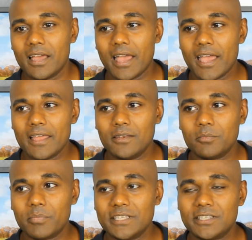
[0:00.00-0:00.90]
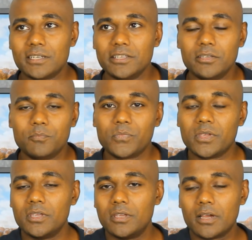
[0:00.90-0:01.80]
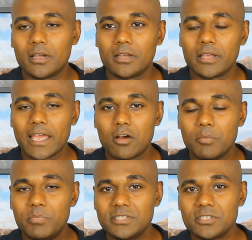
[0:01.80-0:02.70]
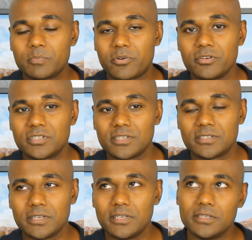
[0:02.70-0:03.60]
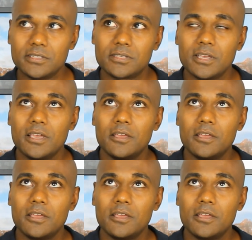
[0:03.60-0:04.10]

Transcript: and basically how a business process is,